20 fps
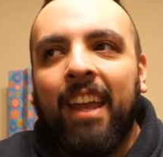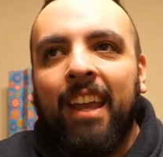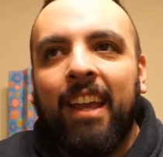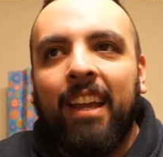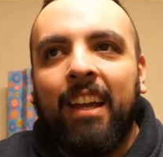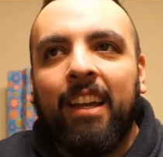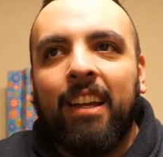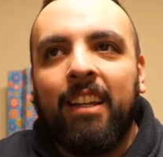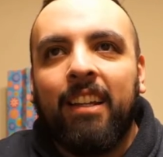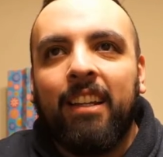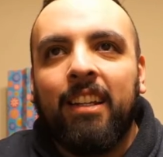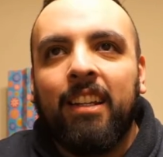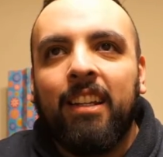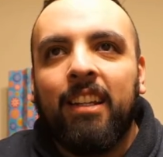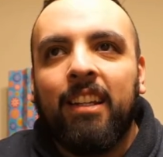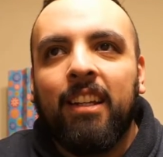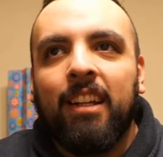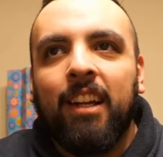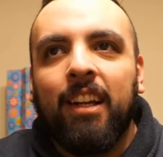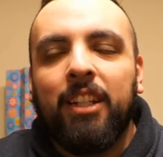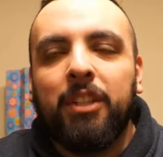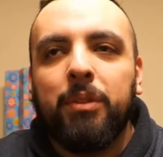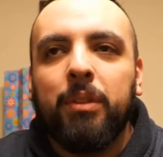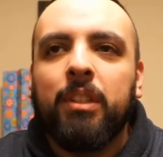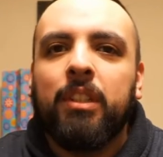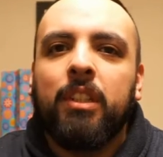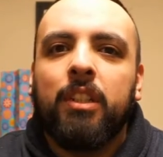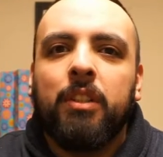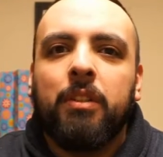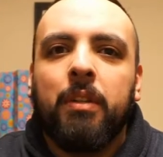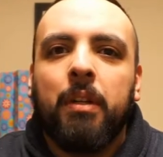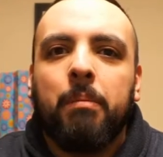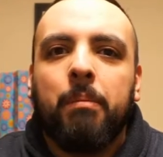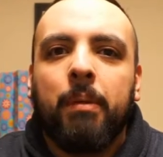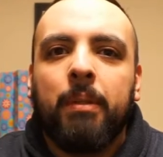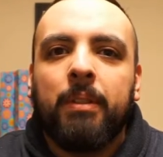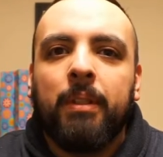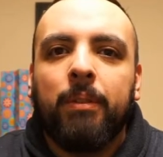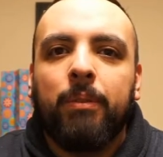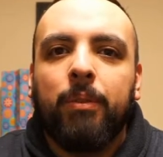And I just want to tell you
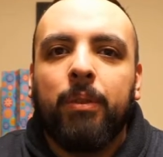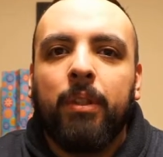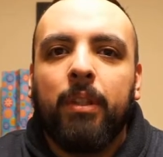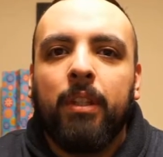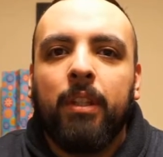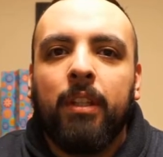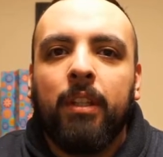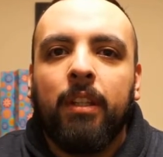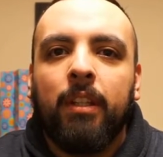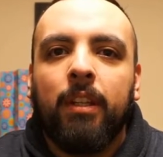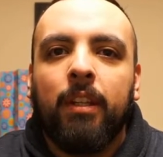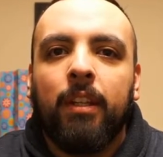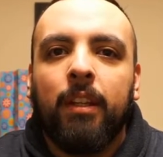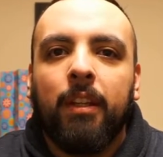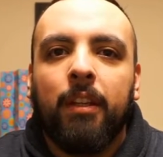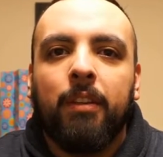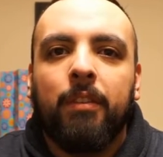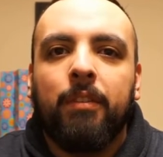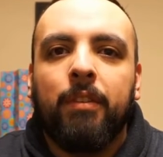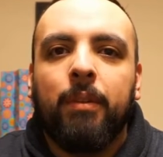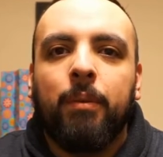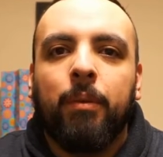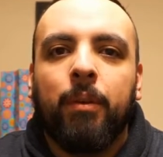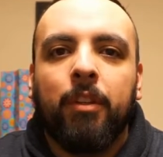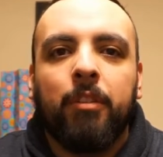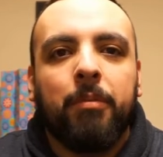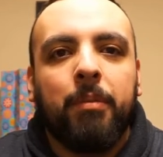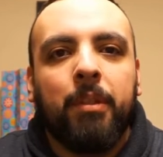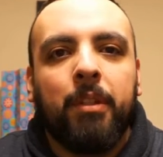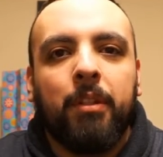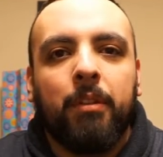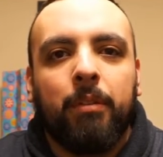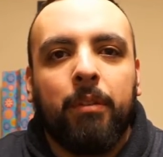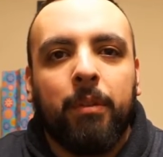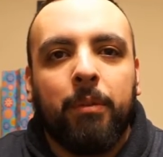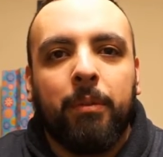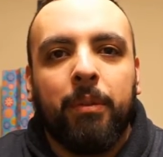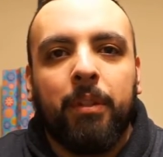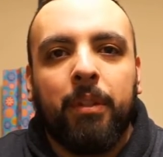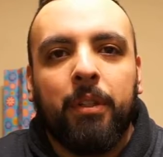how much I really loved what you've been
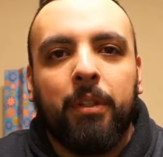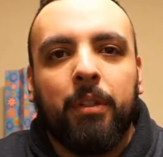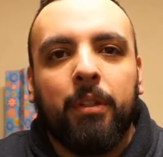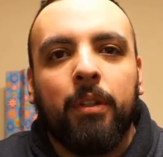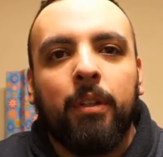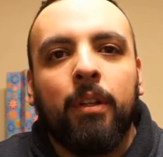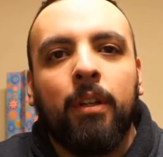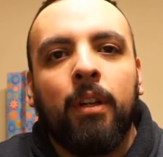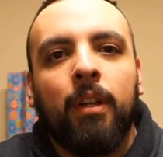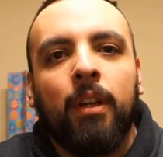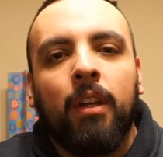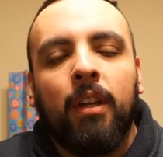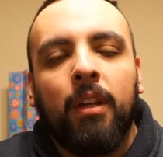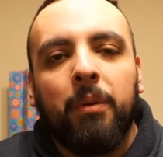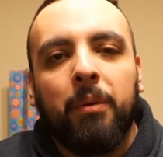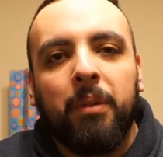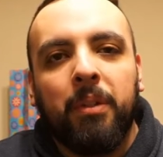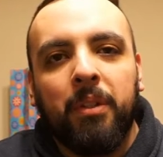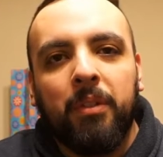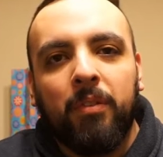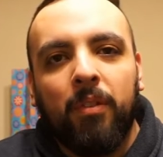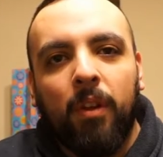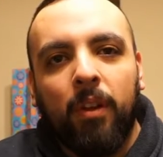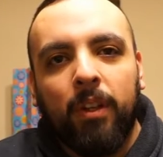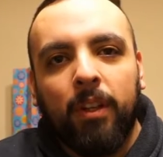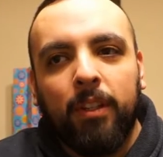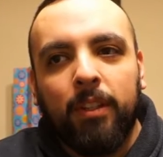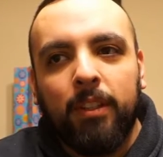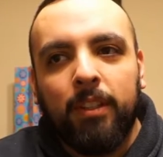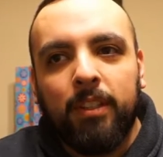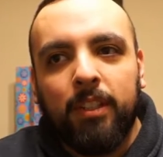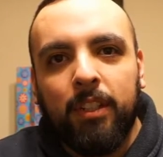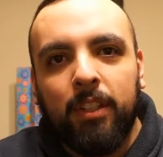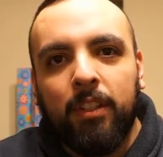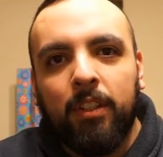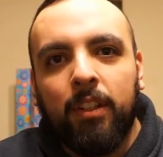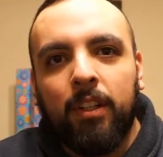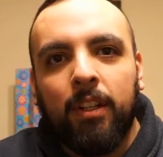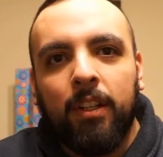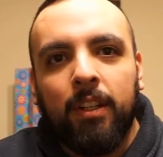doing with your with your vlogging this
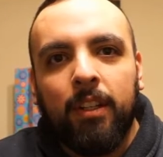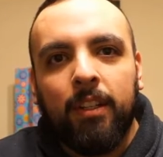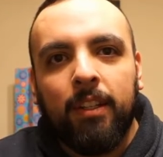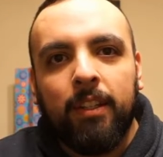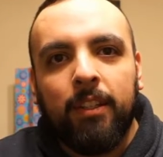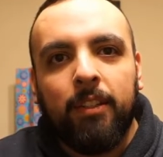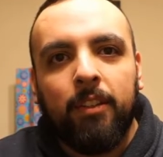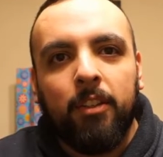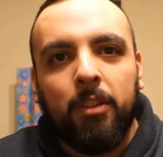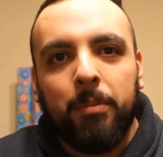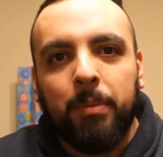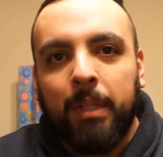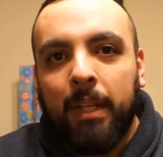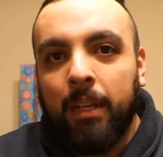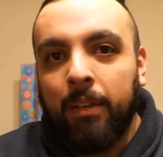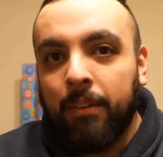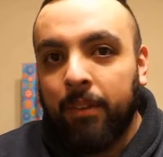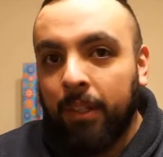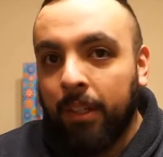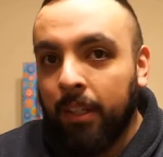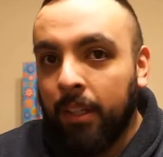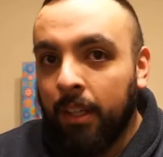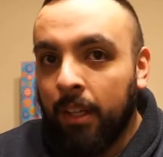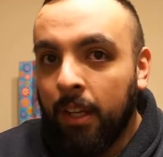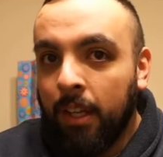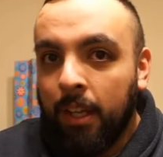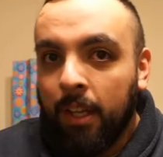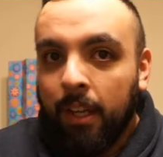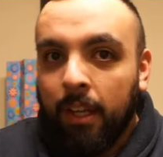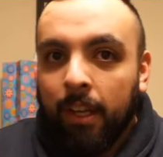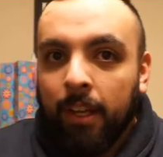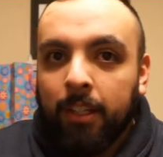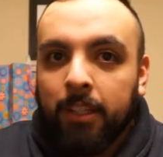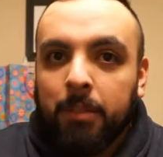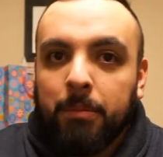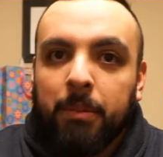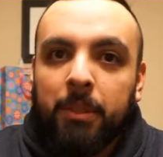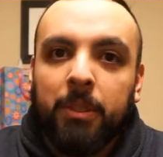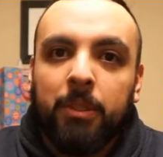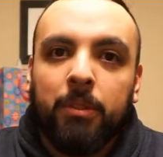year. I know you've been having
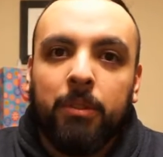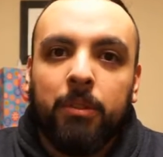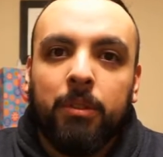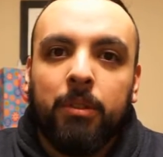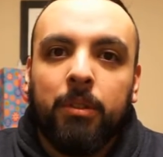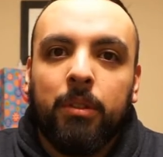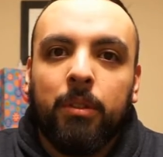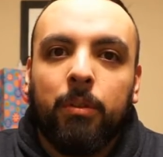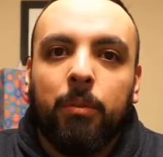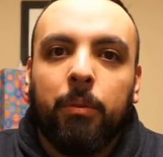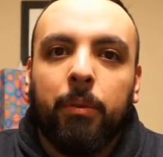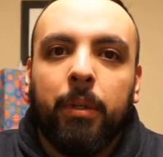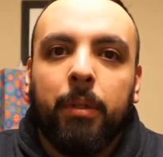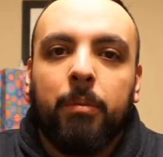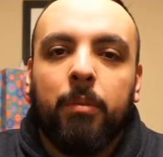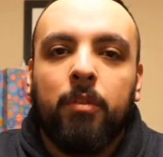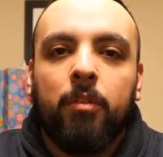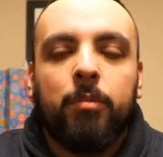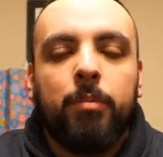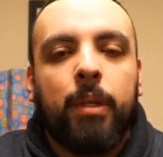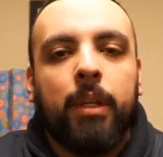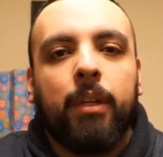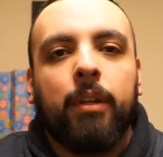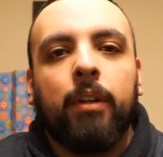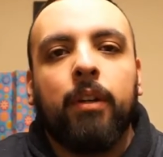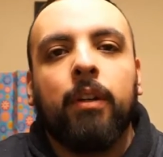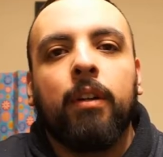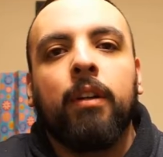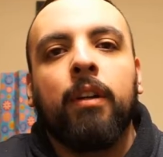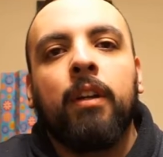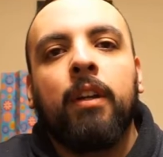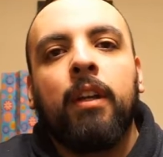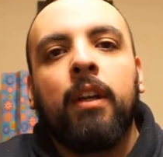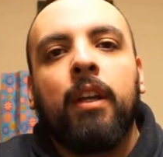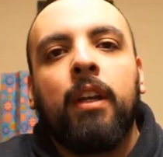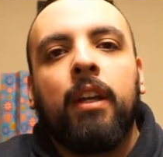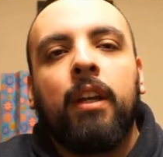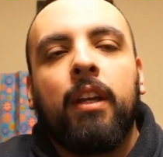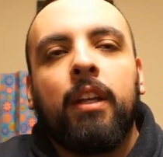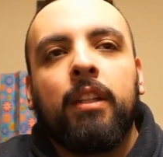some issues with Movie Maker,
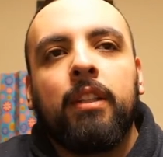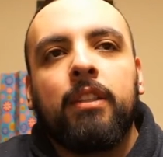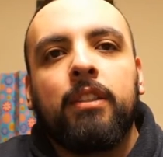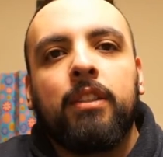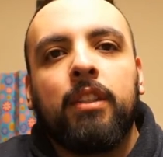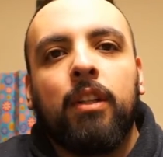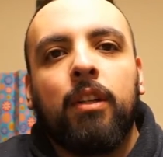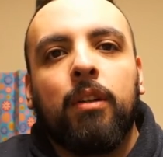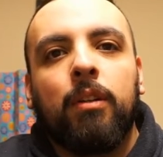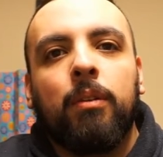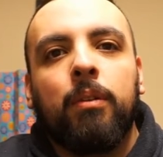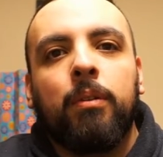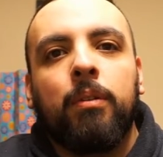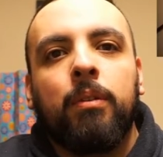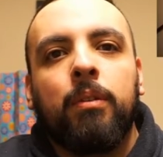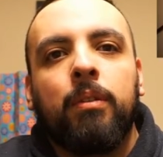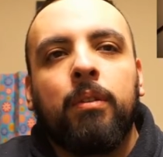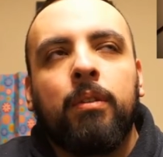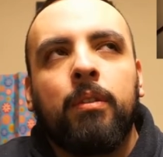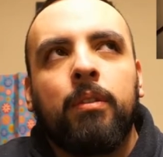and so